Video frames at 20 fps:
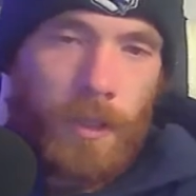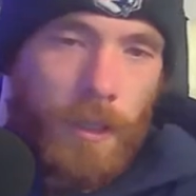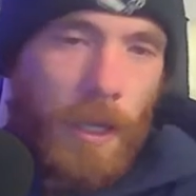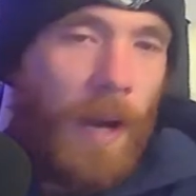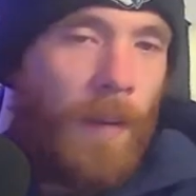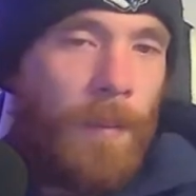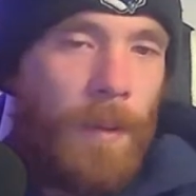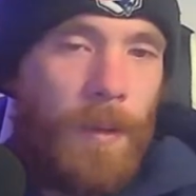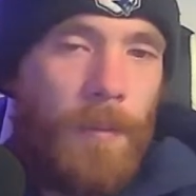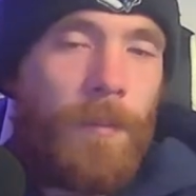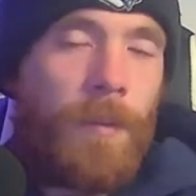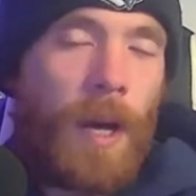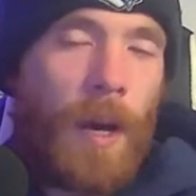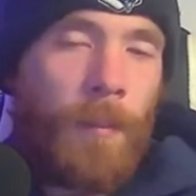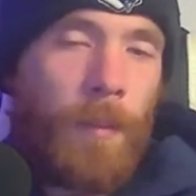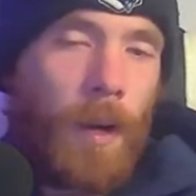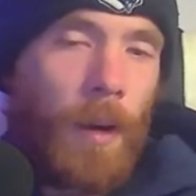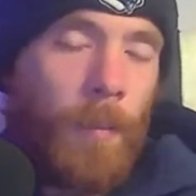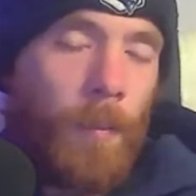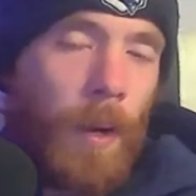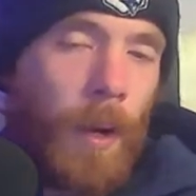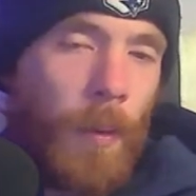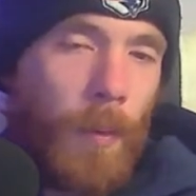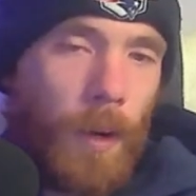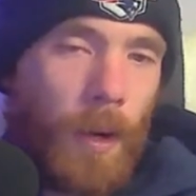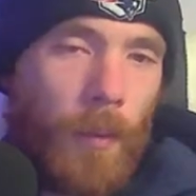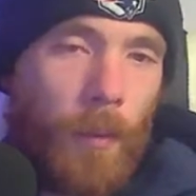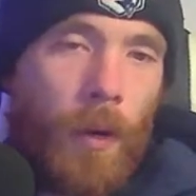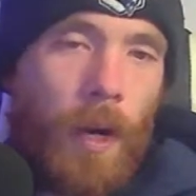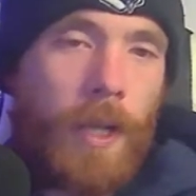I'm on my,
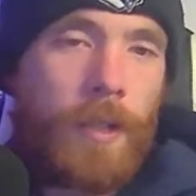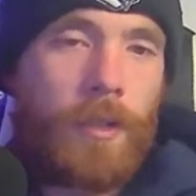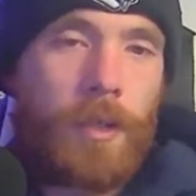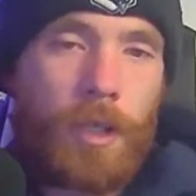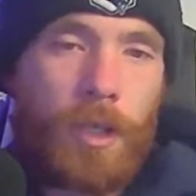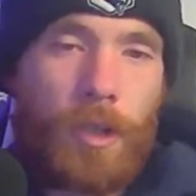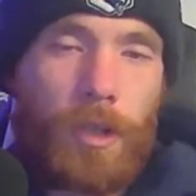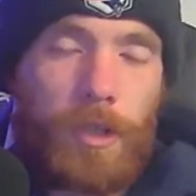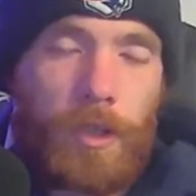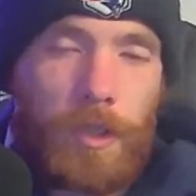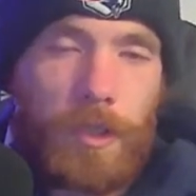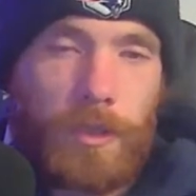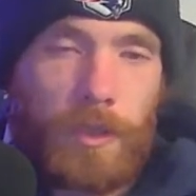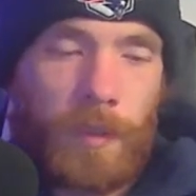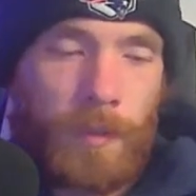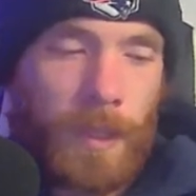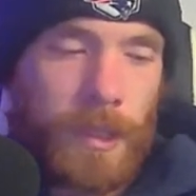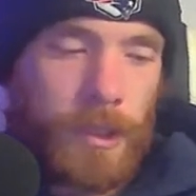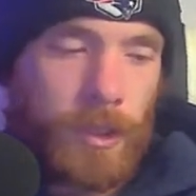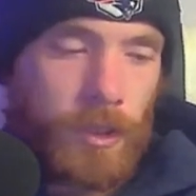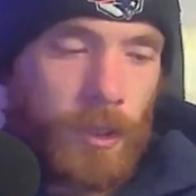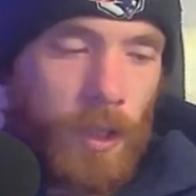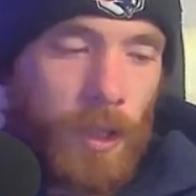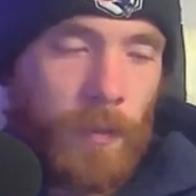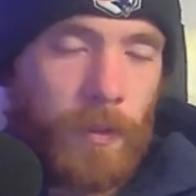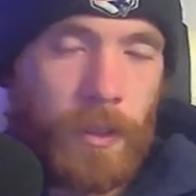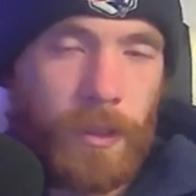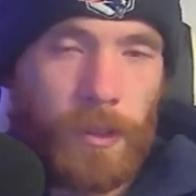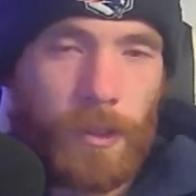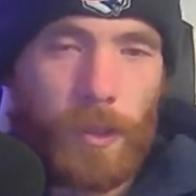well, I took the semester
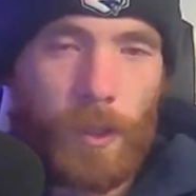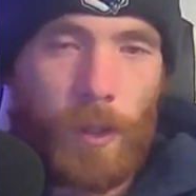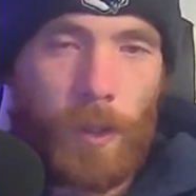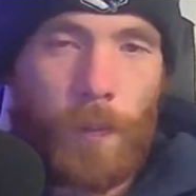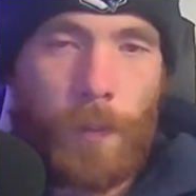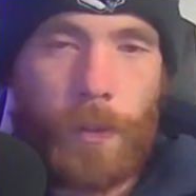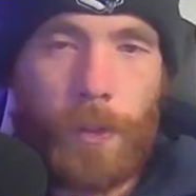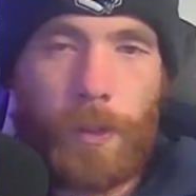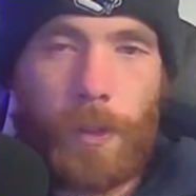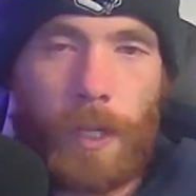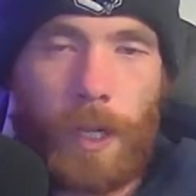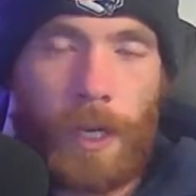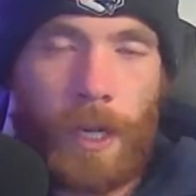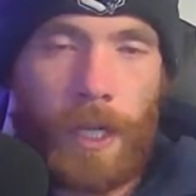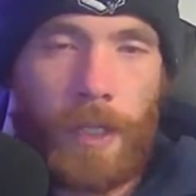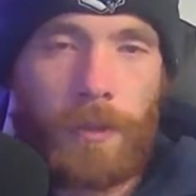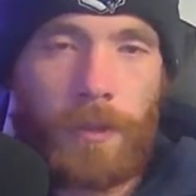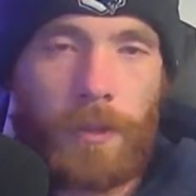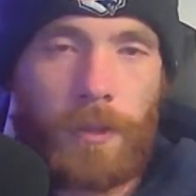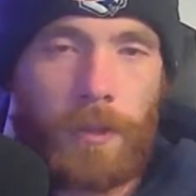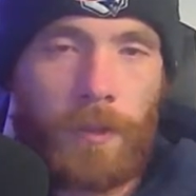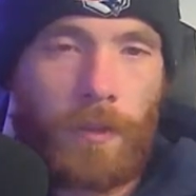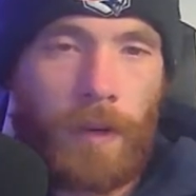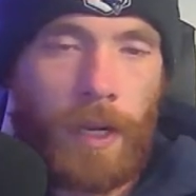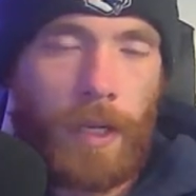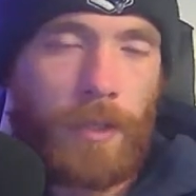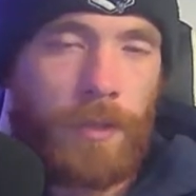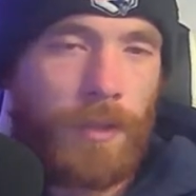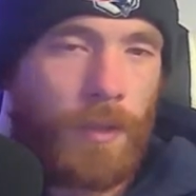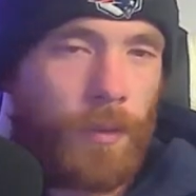off because of COVID, and I didn't
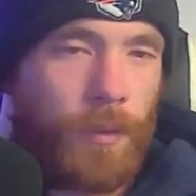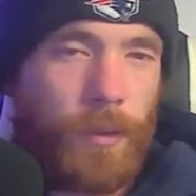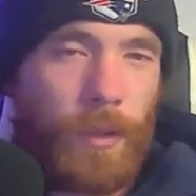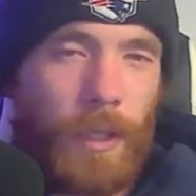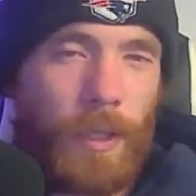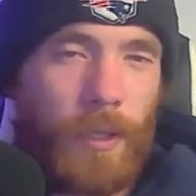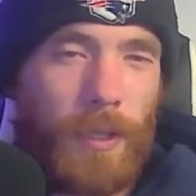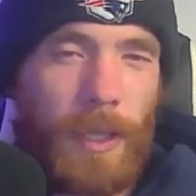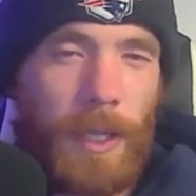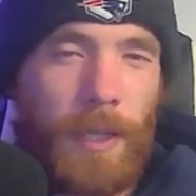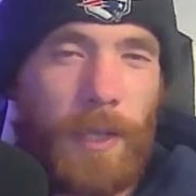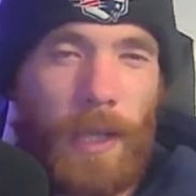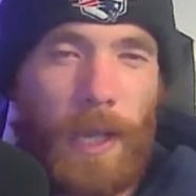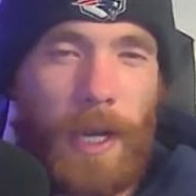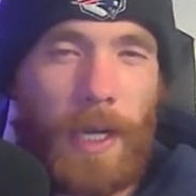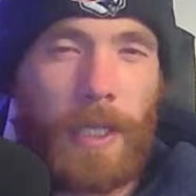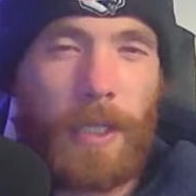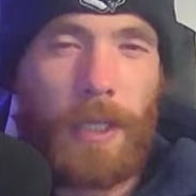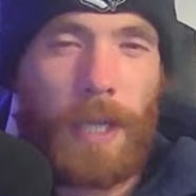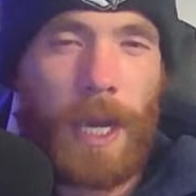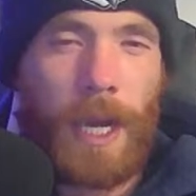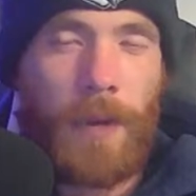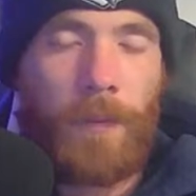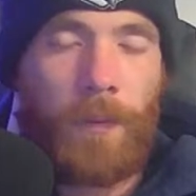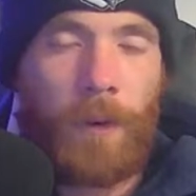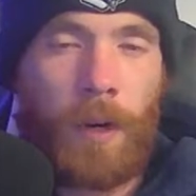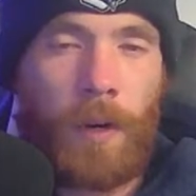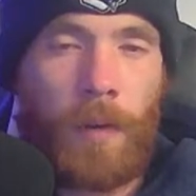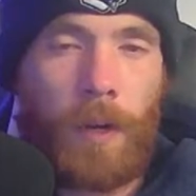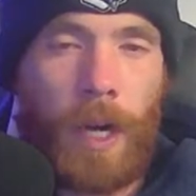want to deal with like the online
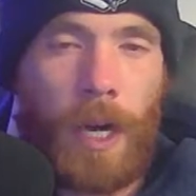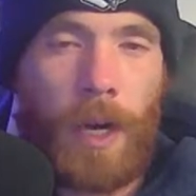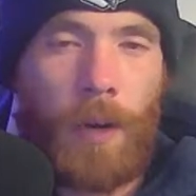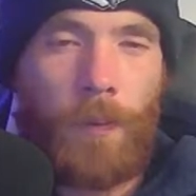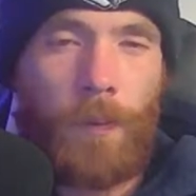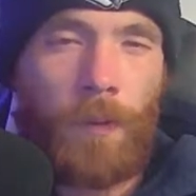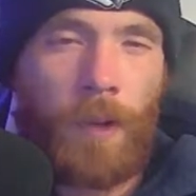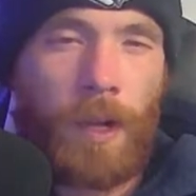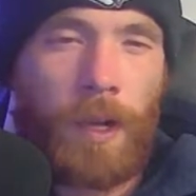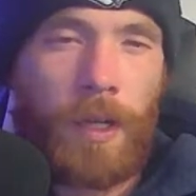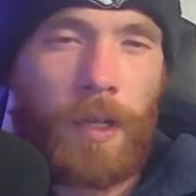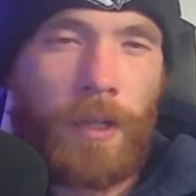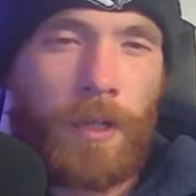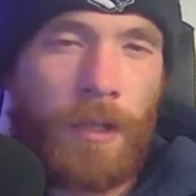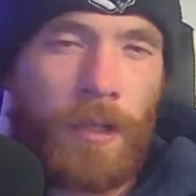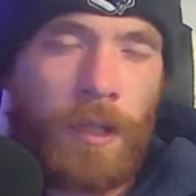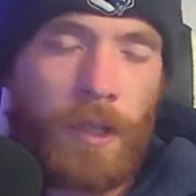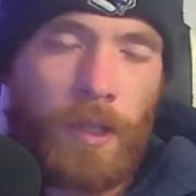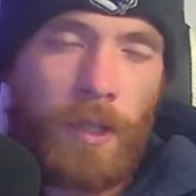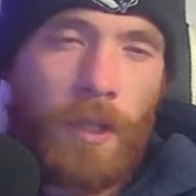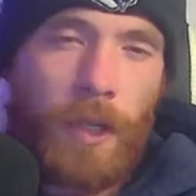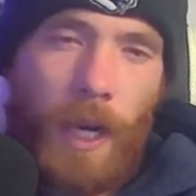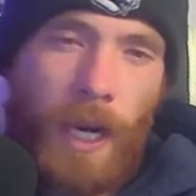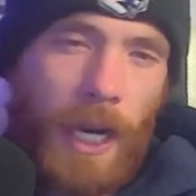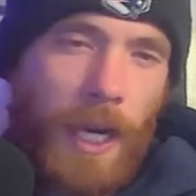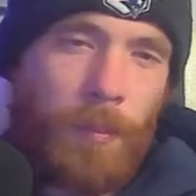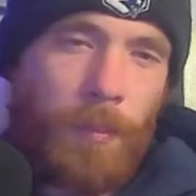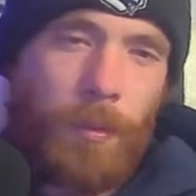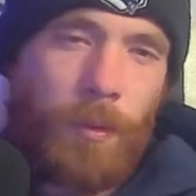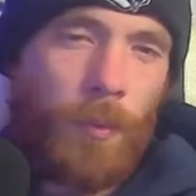half offline
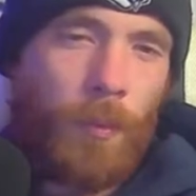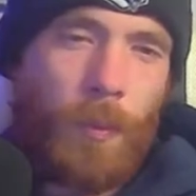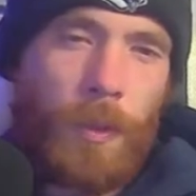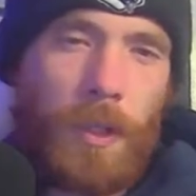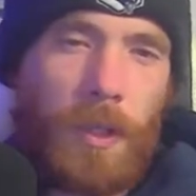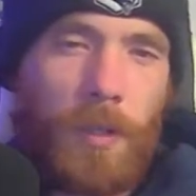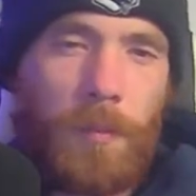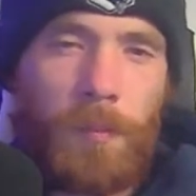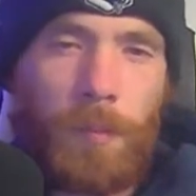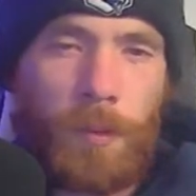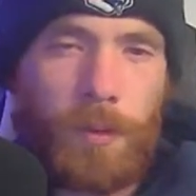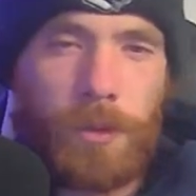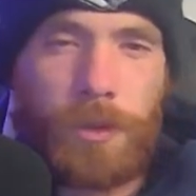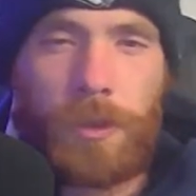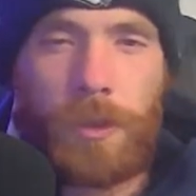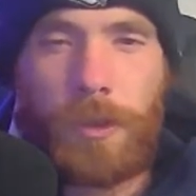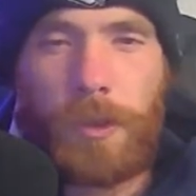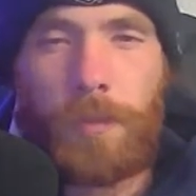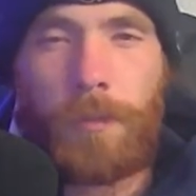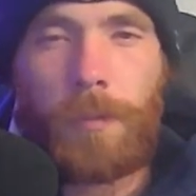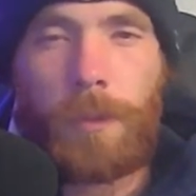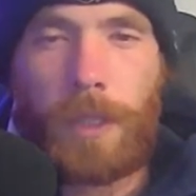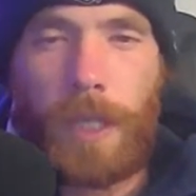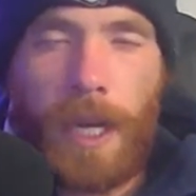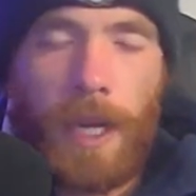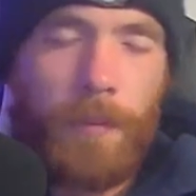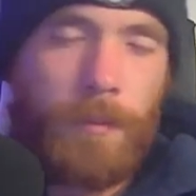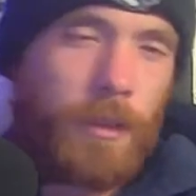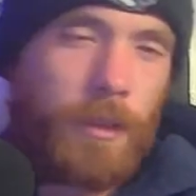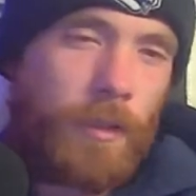hybrid weird bullshit. But
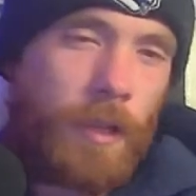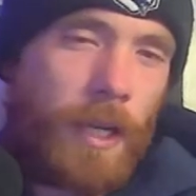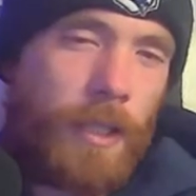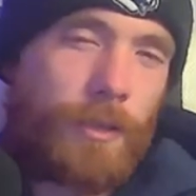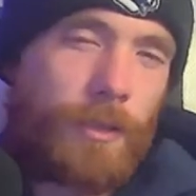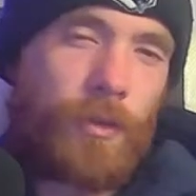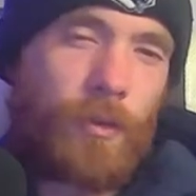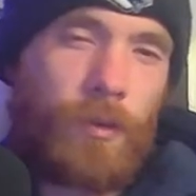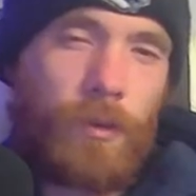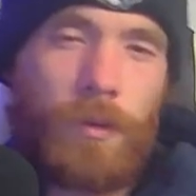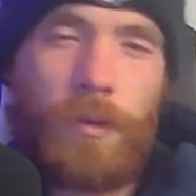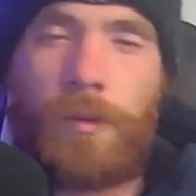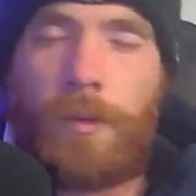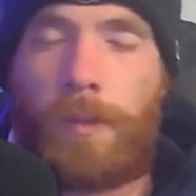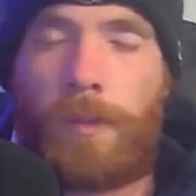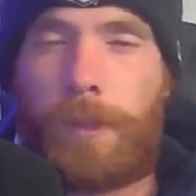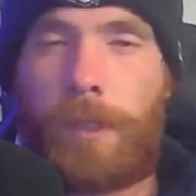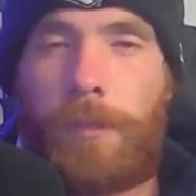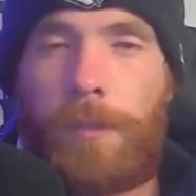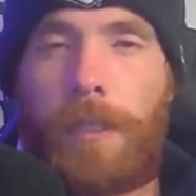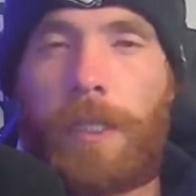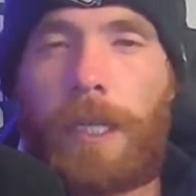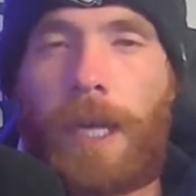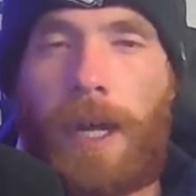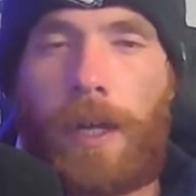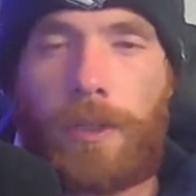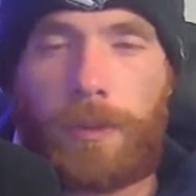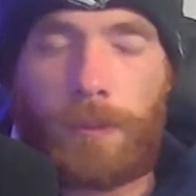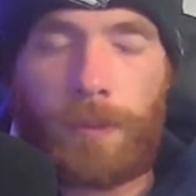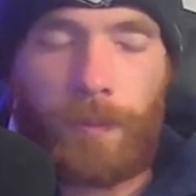yeah, I'm in grad school. I'm gonna be a
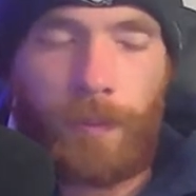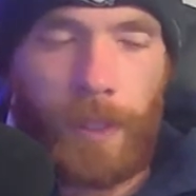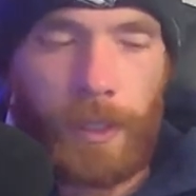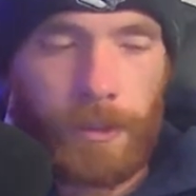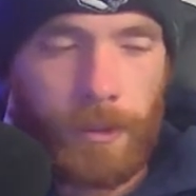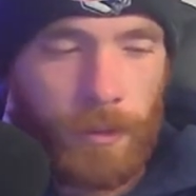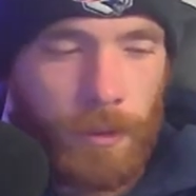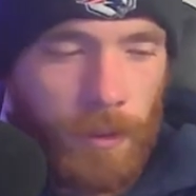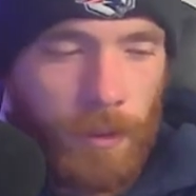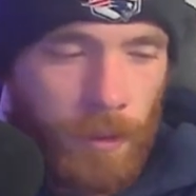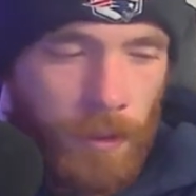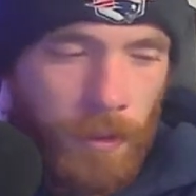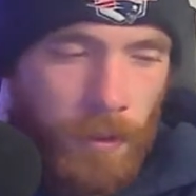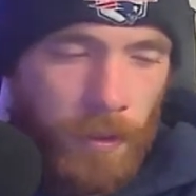college professor.